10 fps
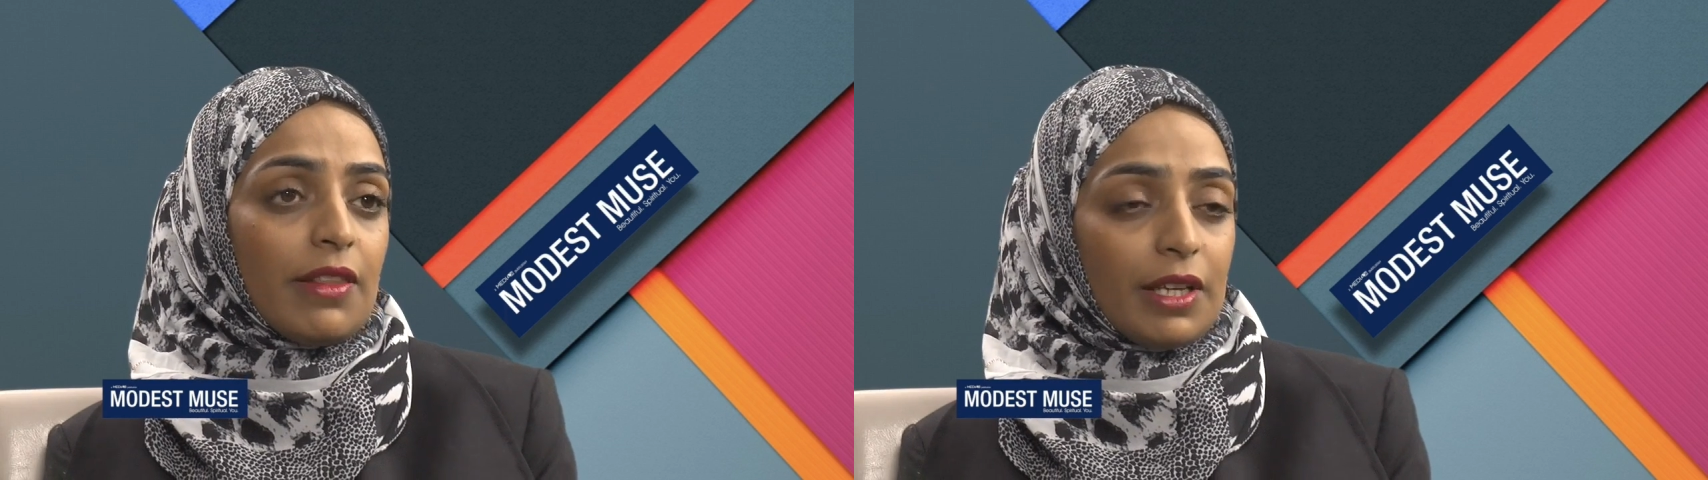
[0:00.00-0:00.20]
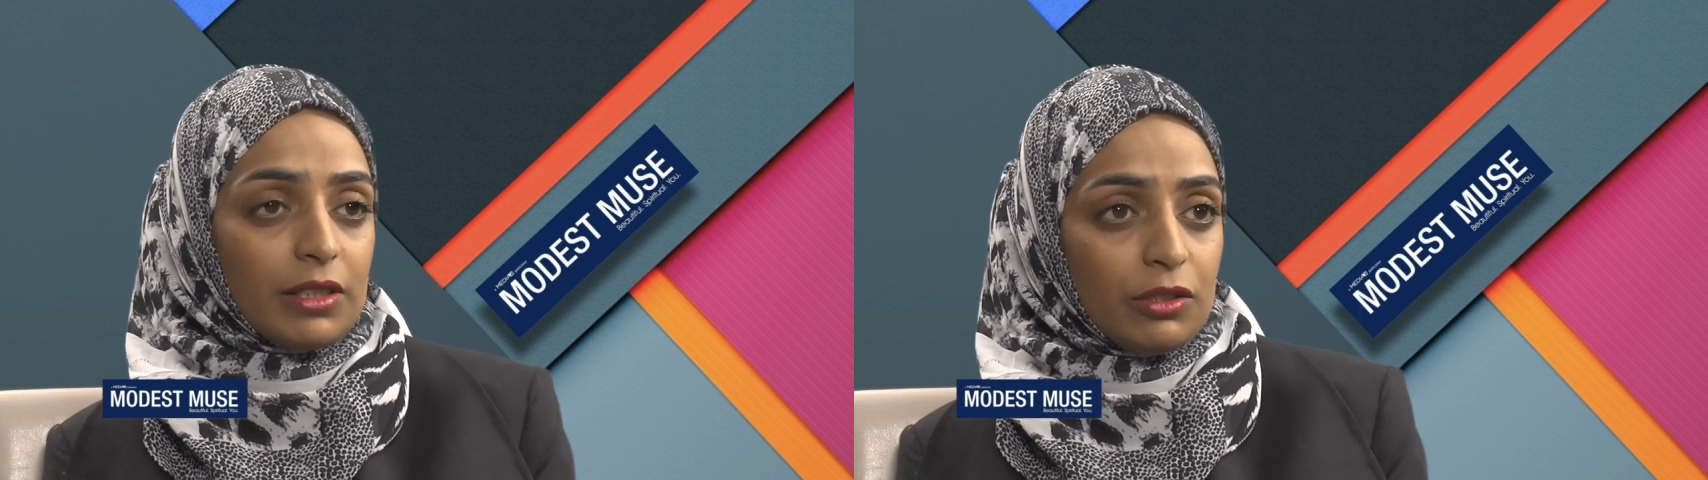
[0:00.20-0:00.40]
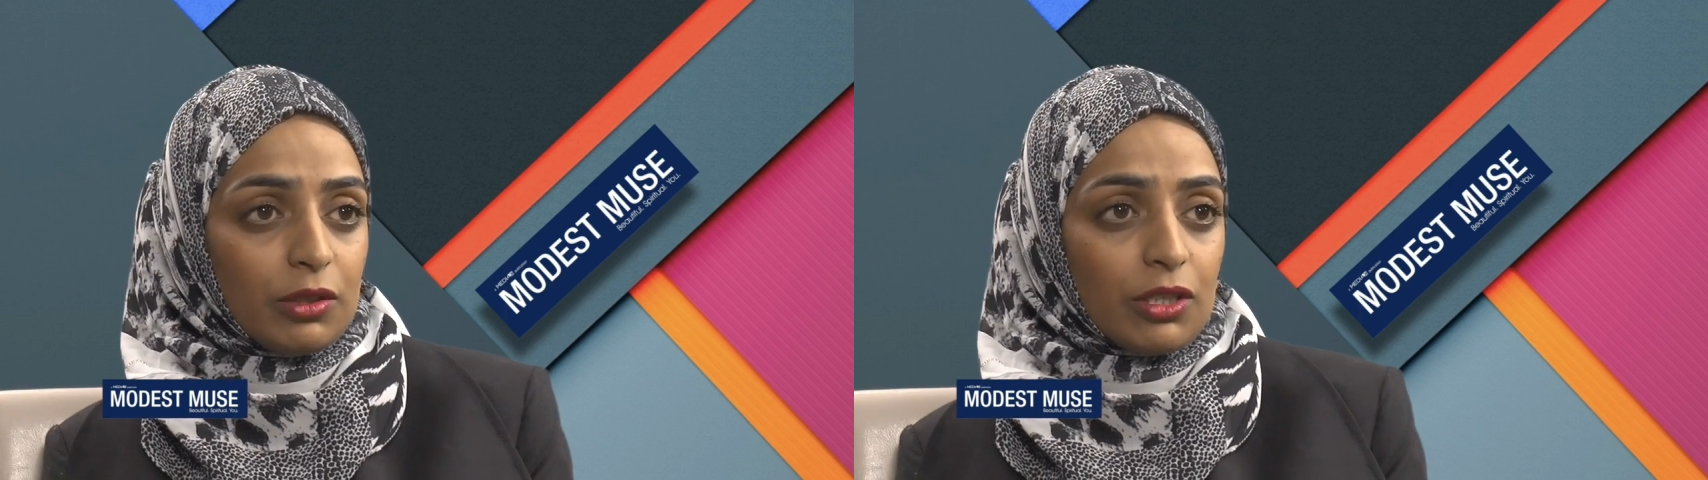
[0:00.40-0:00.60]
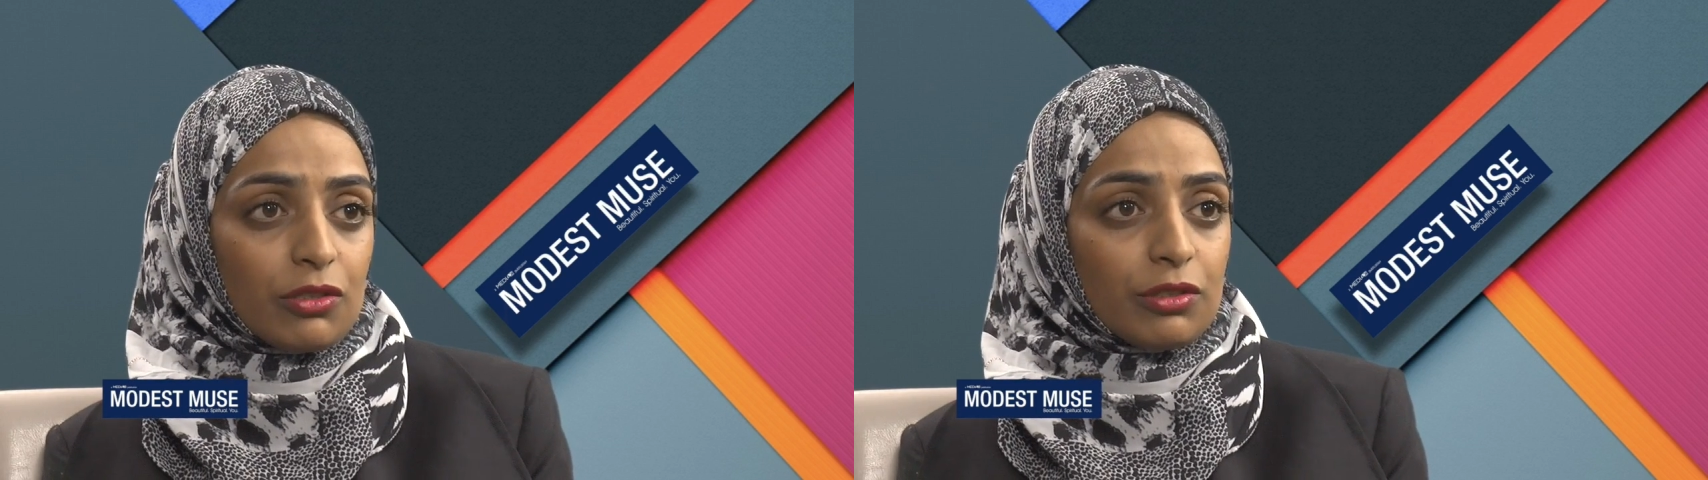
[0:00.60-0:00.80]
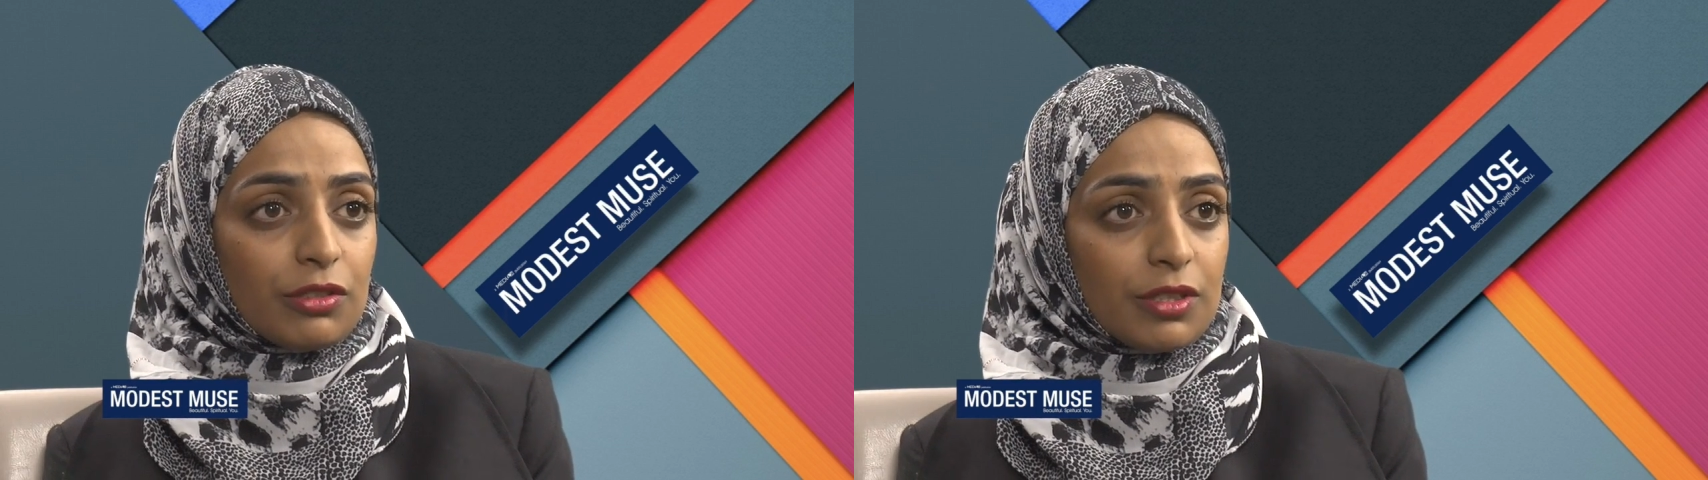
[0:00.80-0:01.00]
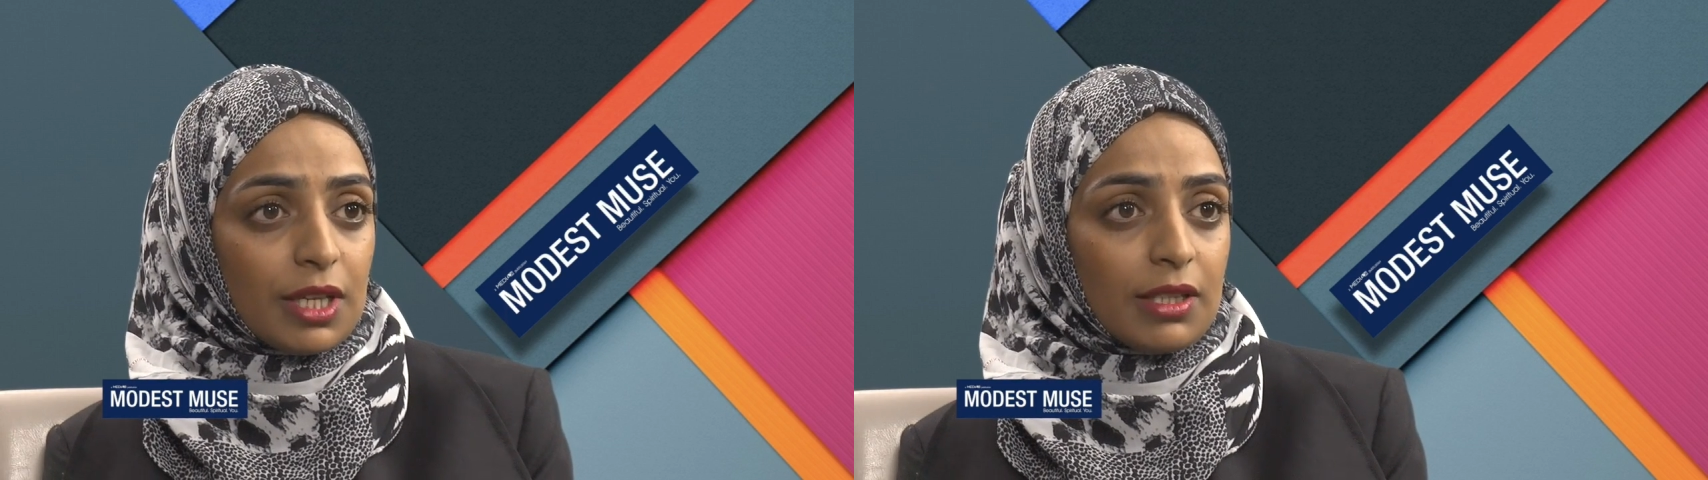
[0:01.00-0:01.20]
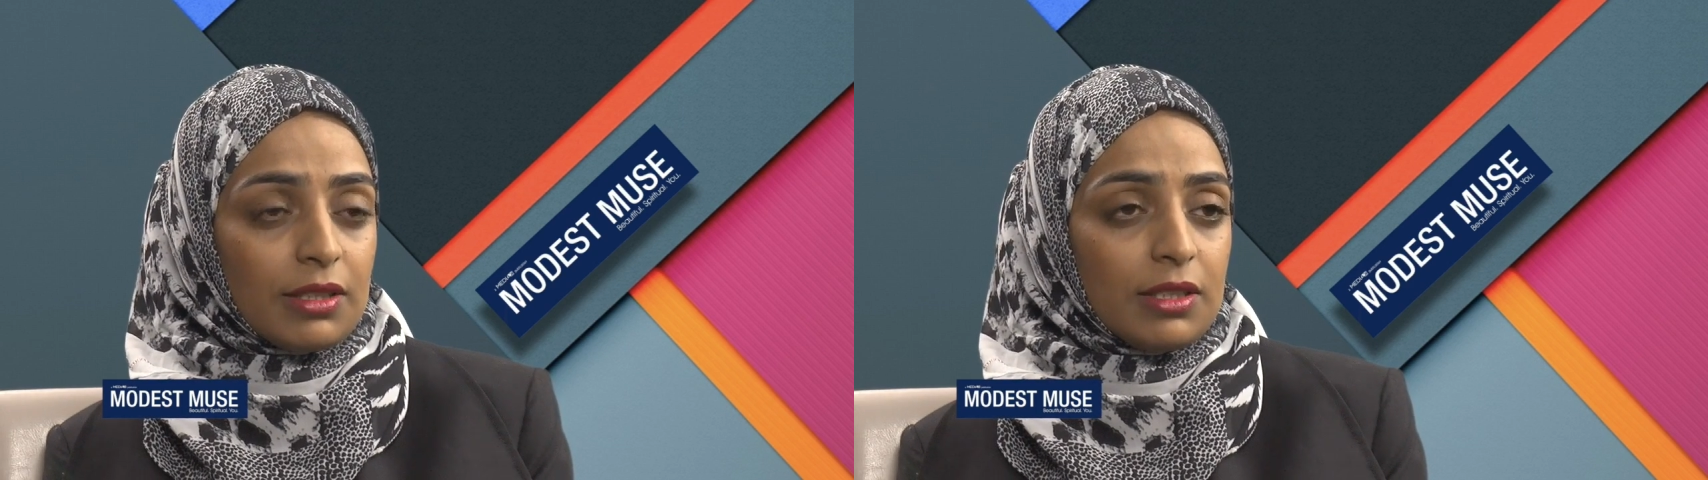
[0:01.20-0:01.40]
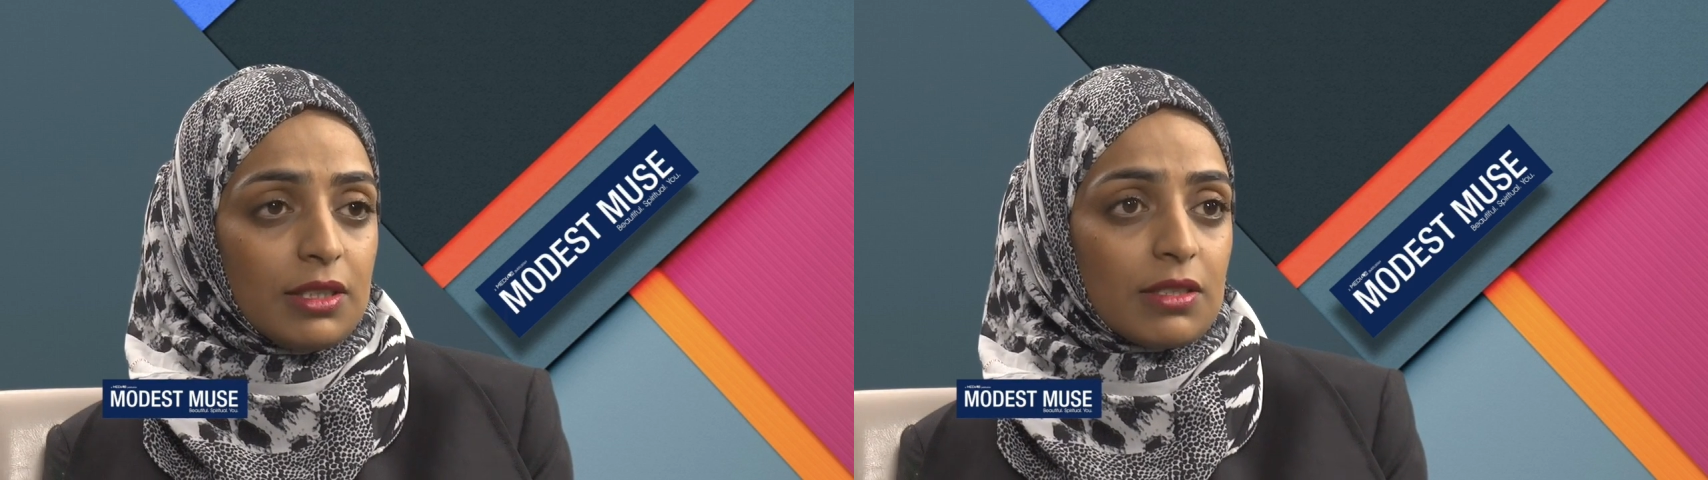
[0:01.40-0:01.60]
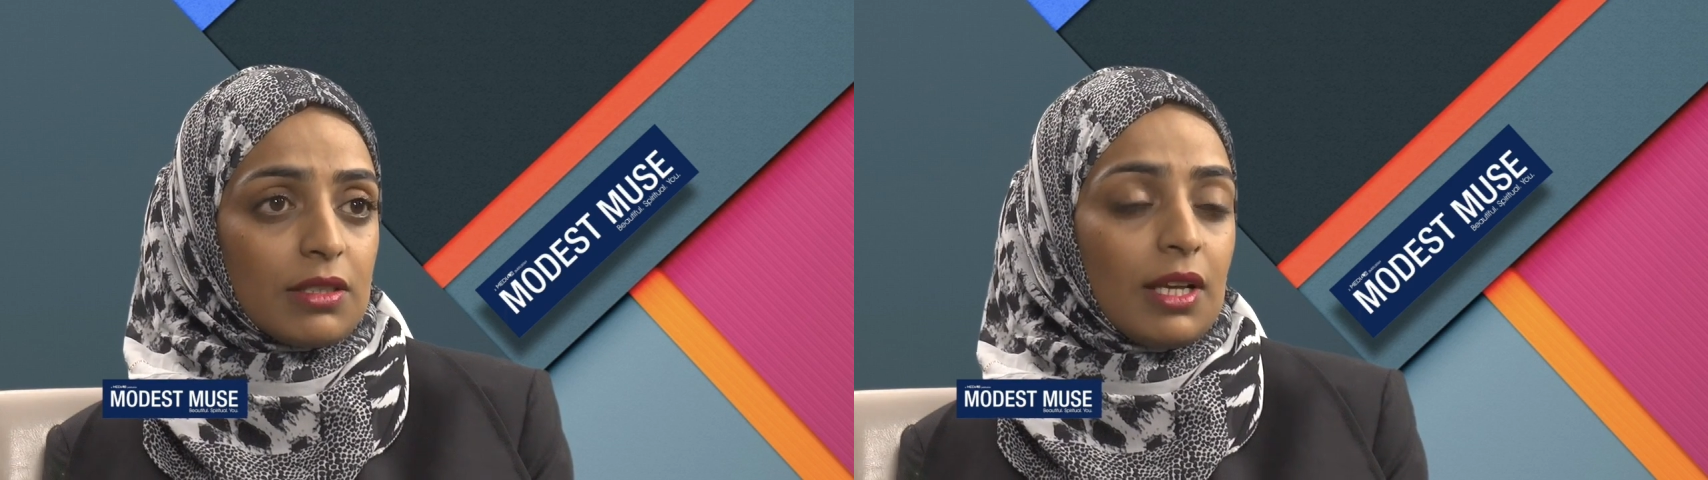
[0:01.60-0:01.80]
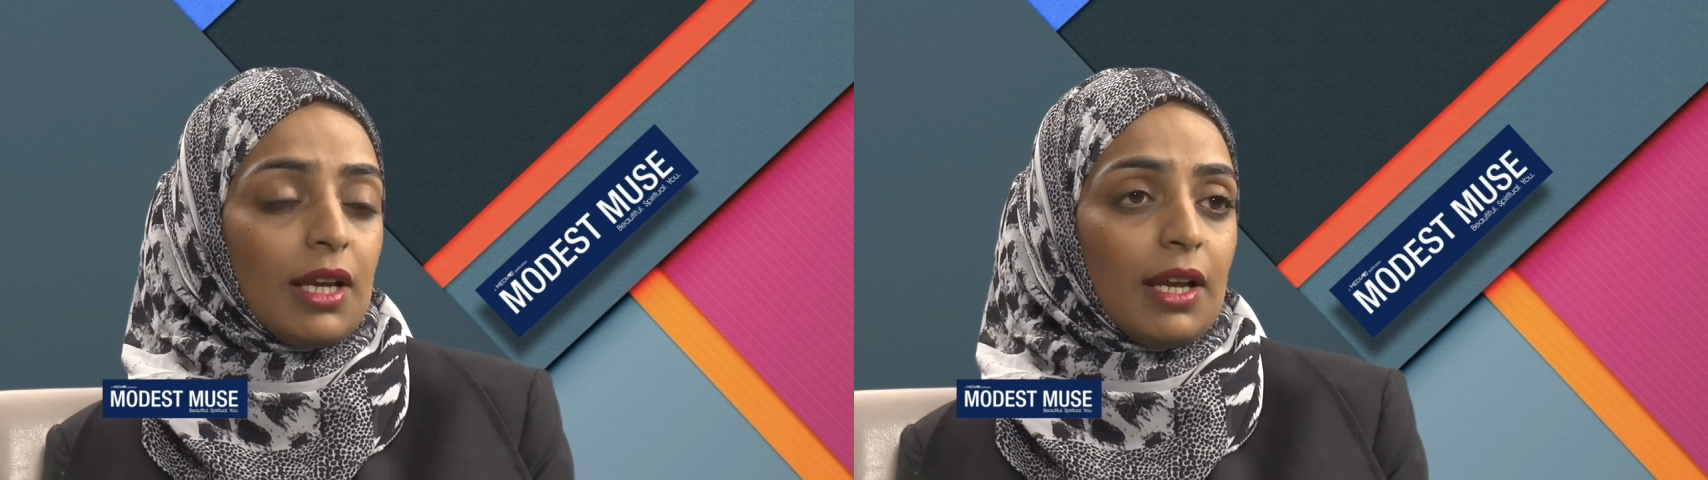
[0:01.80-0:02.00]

that educational society needs it,